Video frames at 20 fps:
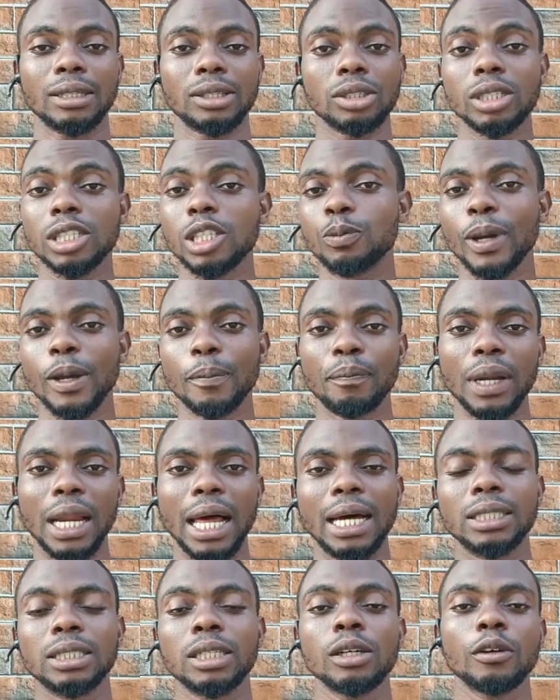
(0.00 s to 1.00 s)
treatment
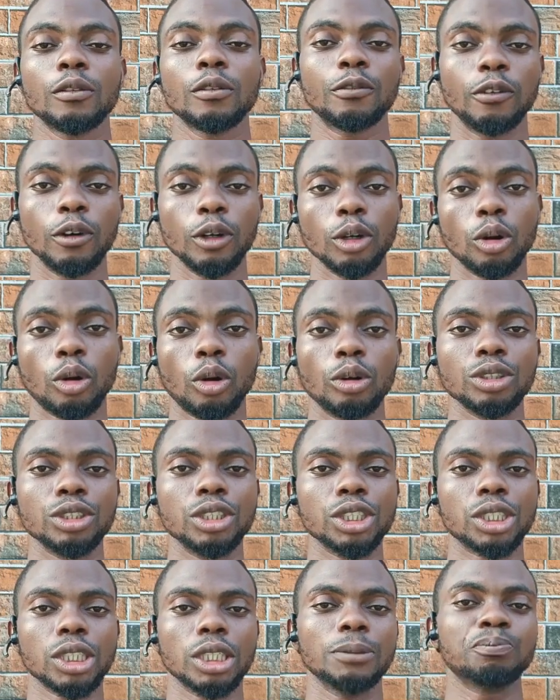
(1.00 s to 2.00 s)
plan for your
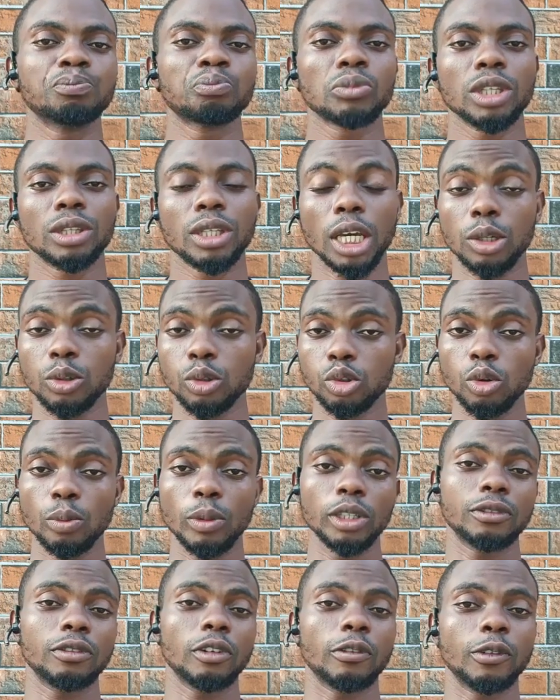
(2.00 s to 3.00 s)
condition. Thank you so
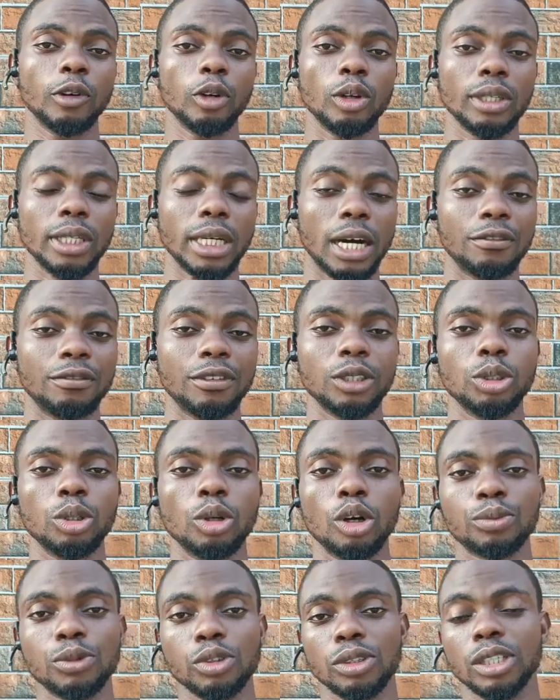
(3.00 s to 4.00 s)
much for following our
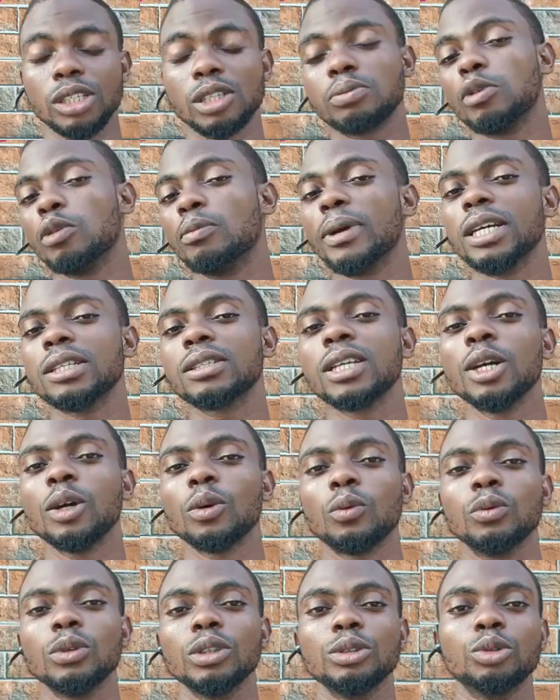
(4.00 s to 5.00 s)
video up to this moment.
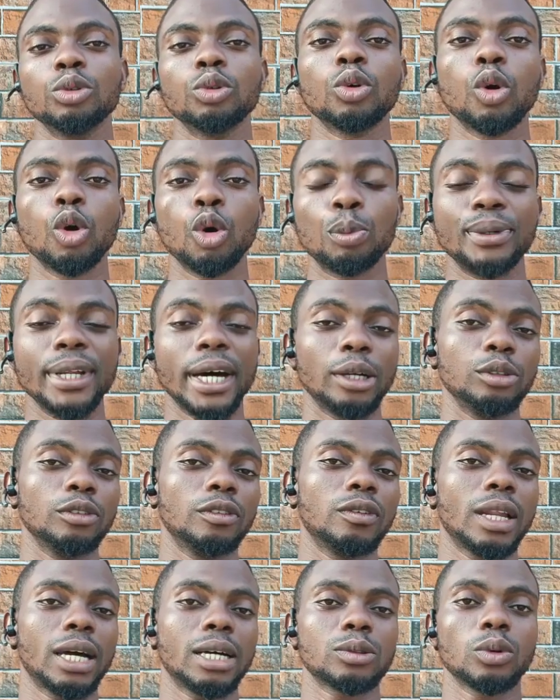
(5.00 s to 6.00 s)
We do hope that
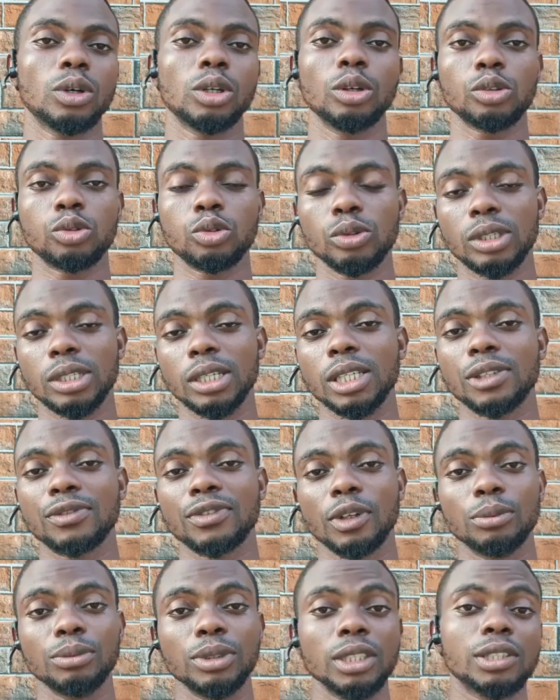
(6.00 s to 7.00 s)
you've learned one or two things
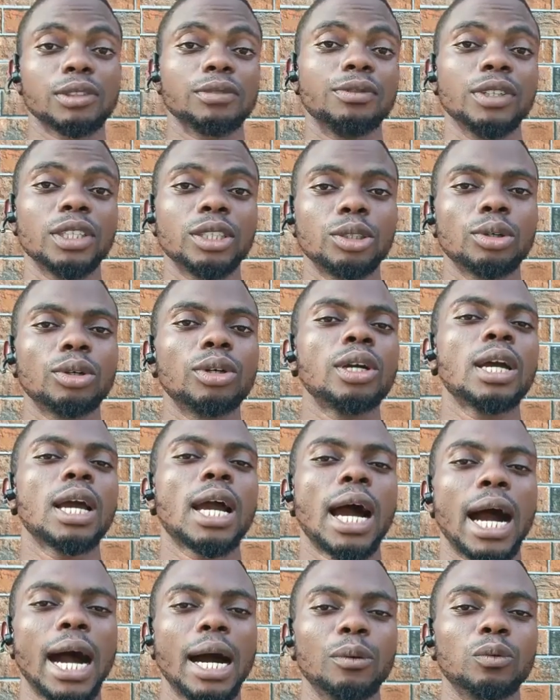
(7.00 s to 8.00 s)
from this video,
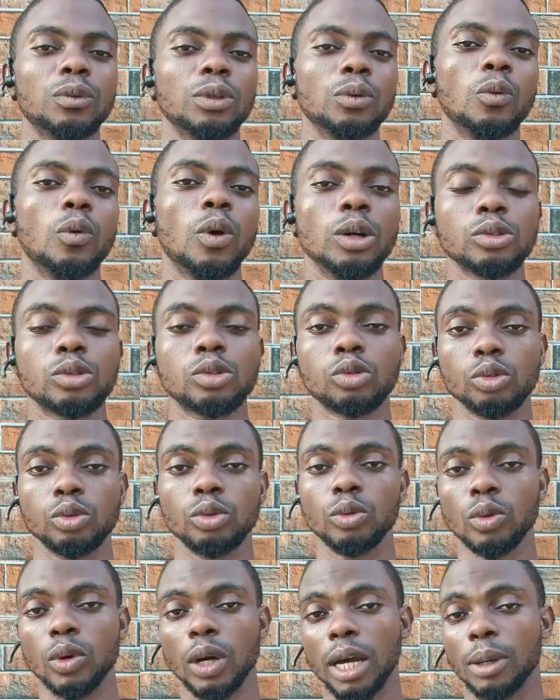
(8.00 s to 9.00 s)
and we want
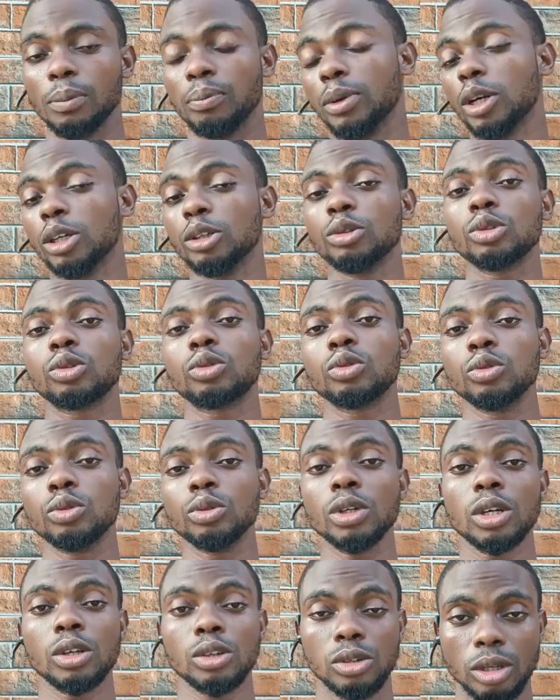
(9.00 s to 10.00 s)
to employ you
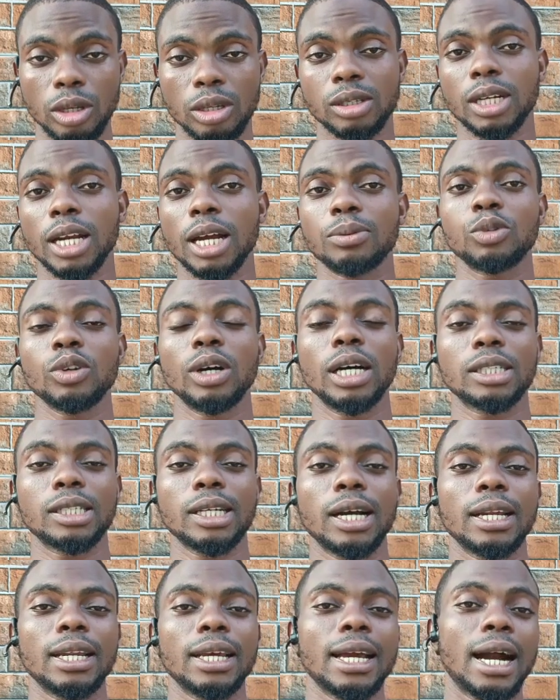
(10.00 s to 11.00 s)
to subscribe to our
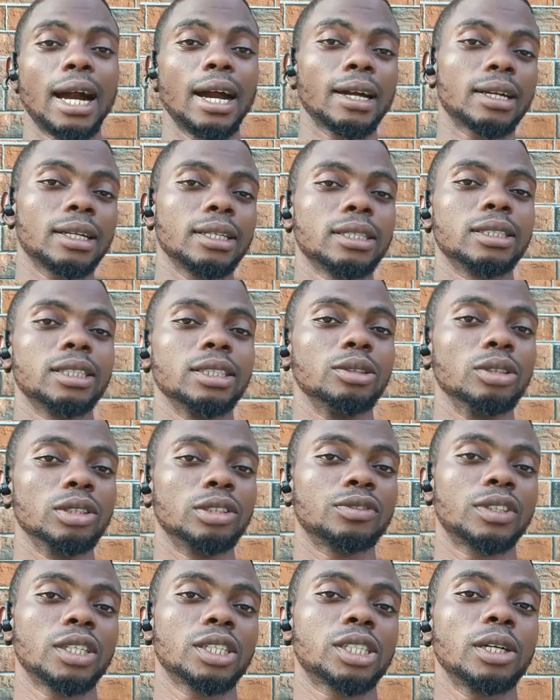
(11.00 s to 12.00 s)
channel and click the
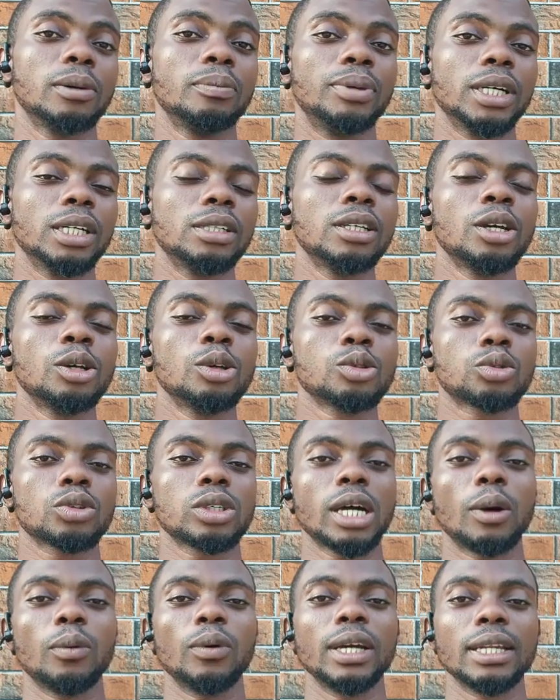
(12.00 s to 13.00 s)
notification bell
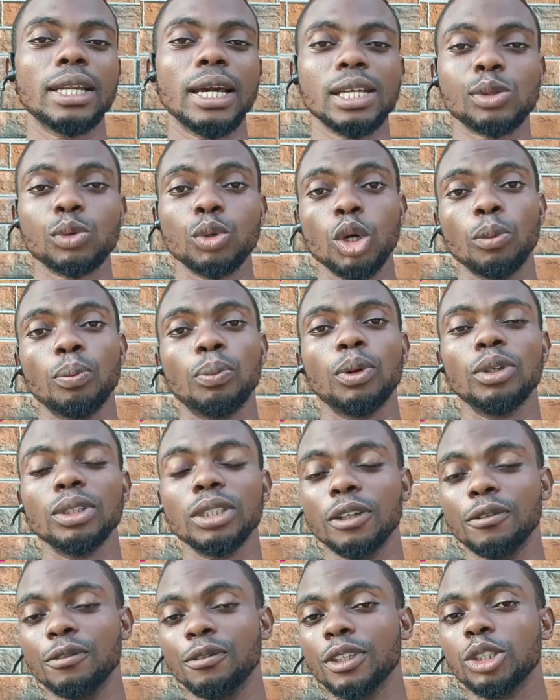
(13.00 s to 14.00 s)
so that when next we
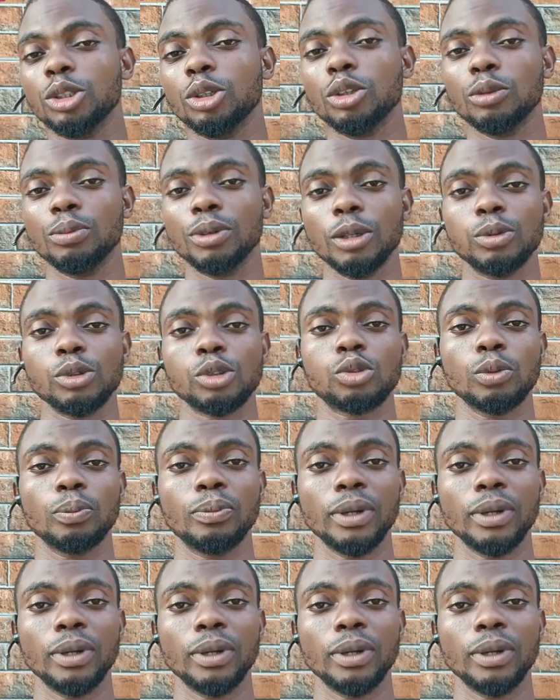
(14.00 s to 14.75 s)
upload a video, you'll be able to